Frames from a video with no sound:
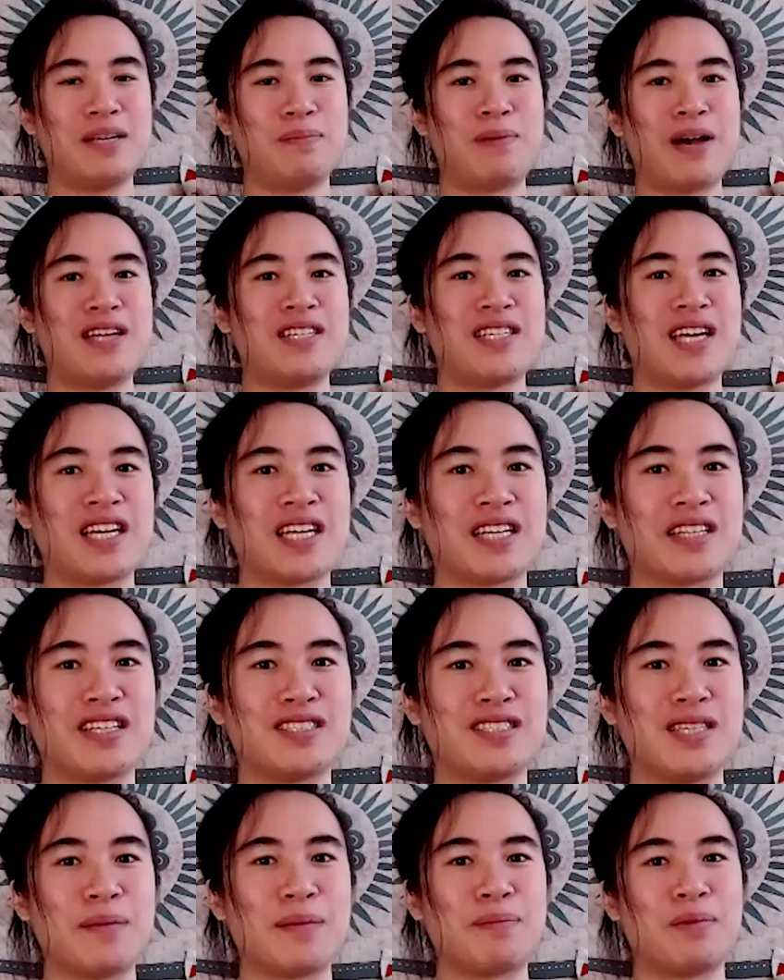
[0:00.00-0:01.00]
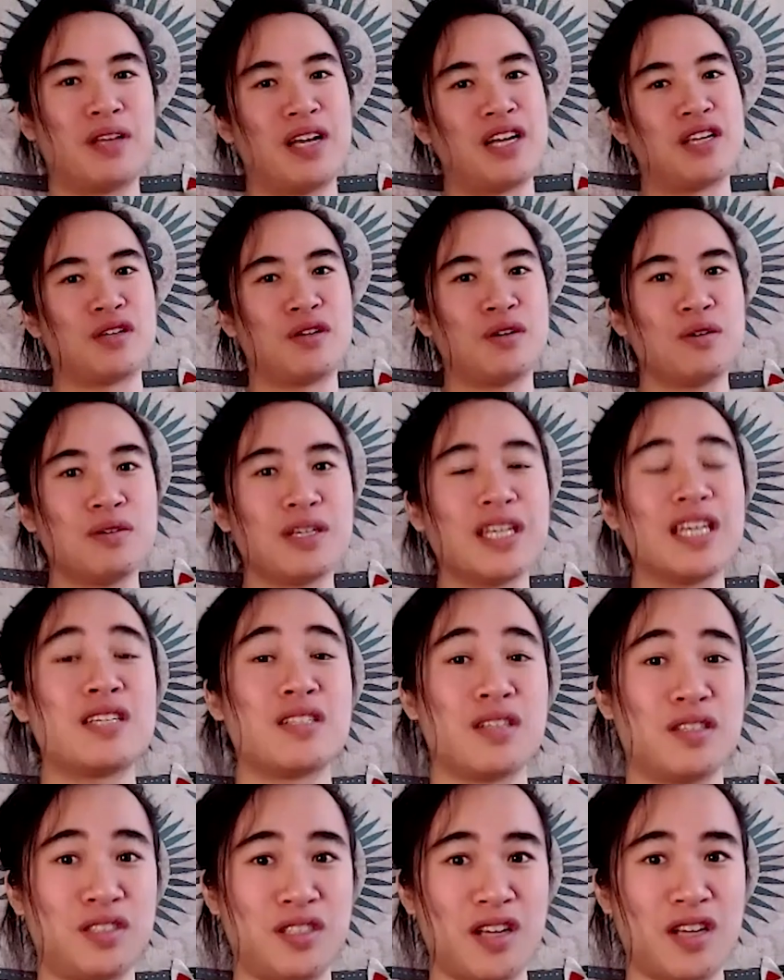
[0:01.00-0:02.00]
by dating these people and you need
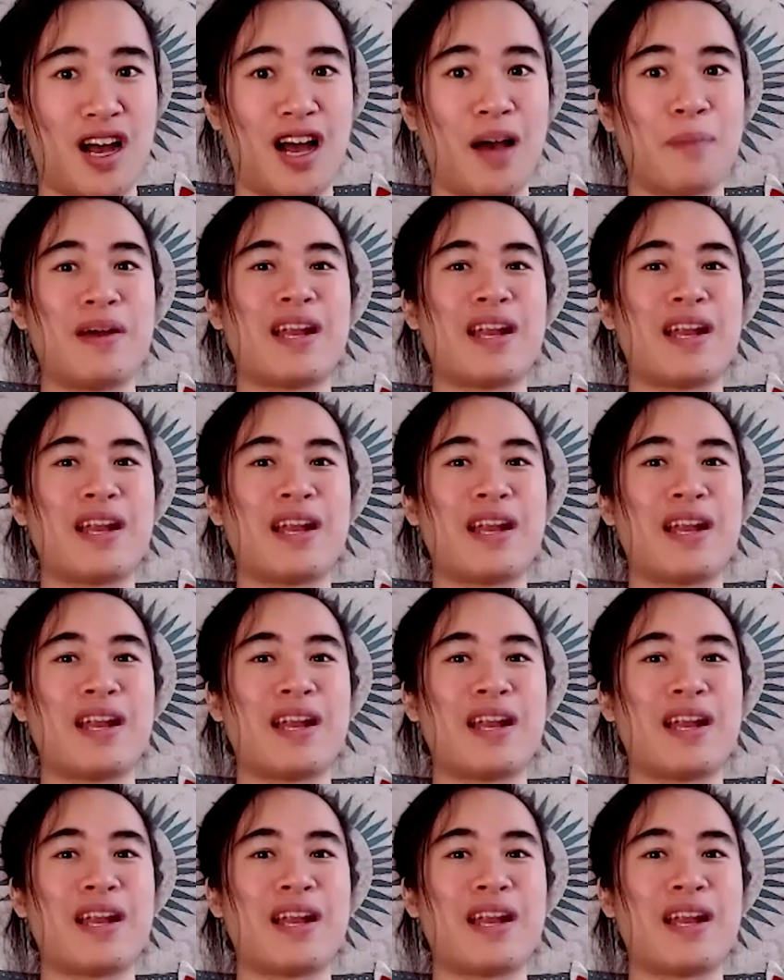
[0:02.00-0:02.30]
to stop.